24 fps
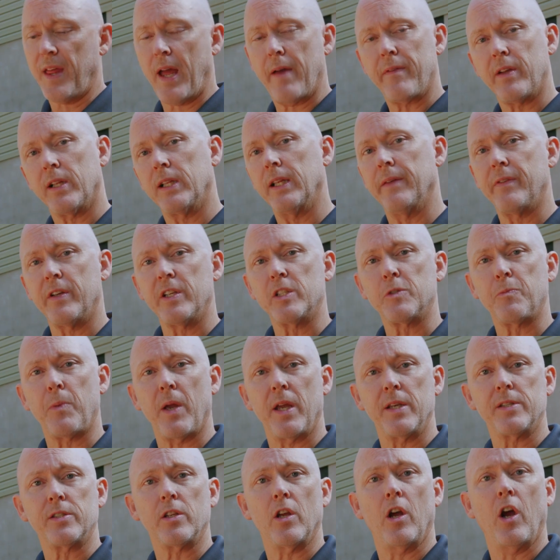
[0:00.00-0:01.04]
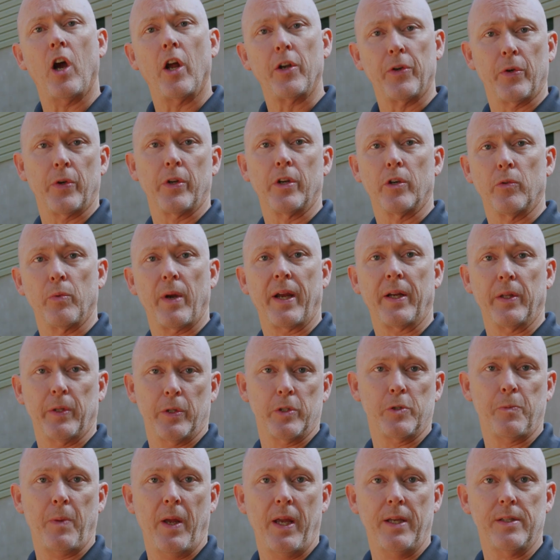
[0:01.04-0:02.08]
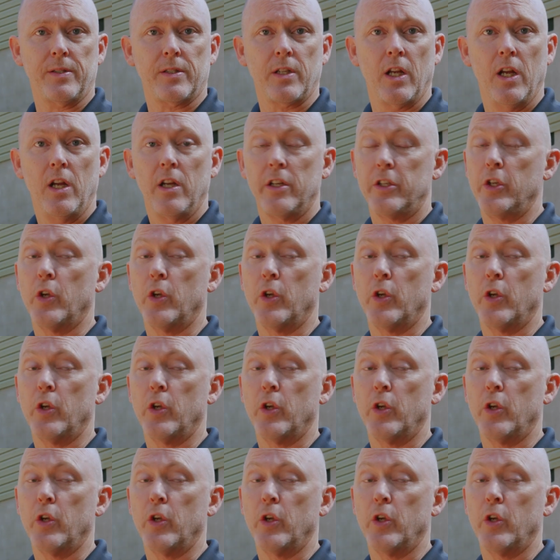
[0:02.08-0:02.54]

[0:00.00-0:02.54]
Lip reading: having living space under your regular space.